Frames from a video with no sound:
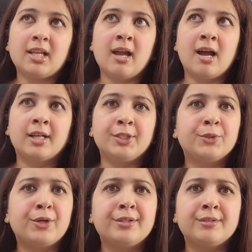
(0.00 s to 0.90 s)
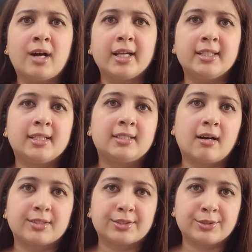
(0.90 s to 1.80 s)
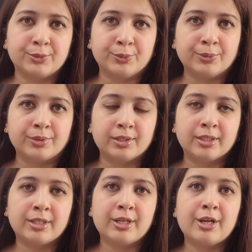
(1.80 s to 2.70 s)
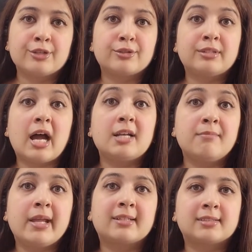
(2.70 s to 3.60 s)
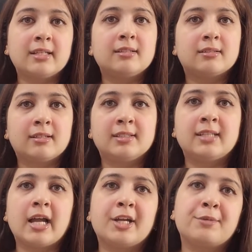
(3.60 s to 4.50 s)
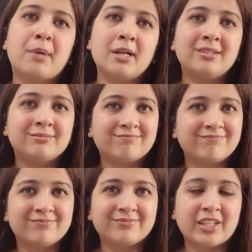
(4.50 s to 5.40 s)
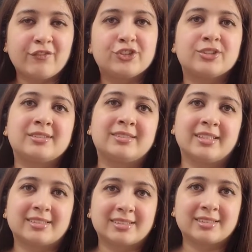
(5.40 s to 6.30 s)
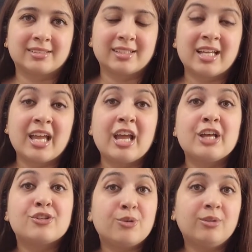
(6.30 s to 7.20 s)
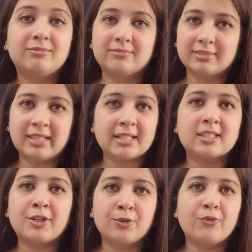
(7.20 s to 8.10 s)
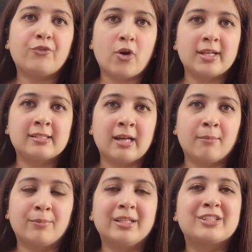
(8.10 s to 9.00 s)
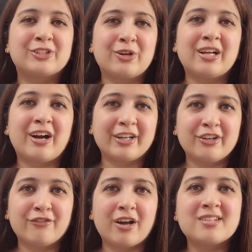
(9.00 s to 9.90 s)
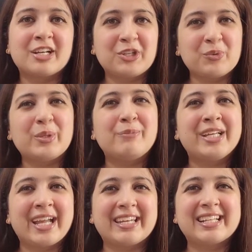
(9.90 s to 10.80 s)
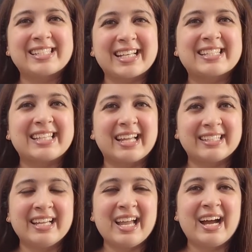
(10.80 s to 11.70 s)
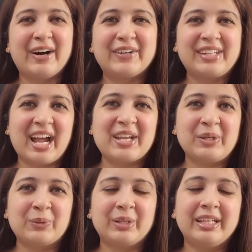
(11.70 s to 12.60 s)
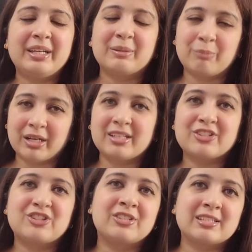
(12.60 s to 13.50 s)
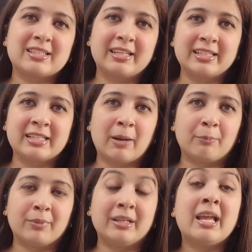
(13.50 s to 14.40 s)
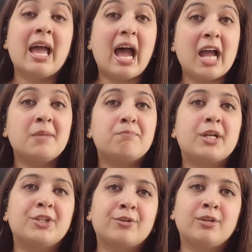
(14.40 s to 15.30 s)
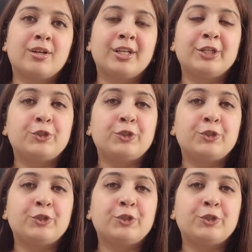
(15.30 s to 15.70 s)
and you got 9 in task 2. So that makes it the desired band, which is this. So that's a, for example, it's not hard and fast that you will be getting 6 and 9 only, but it's just an example. And particularly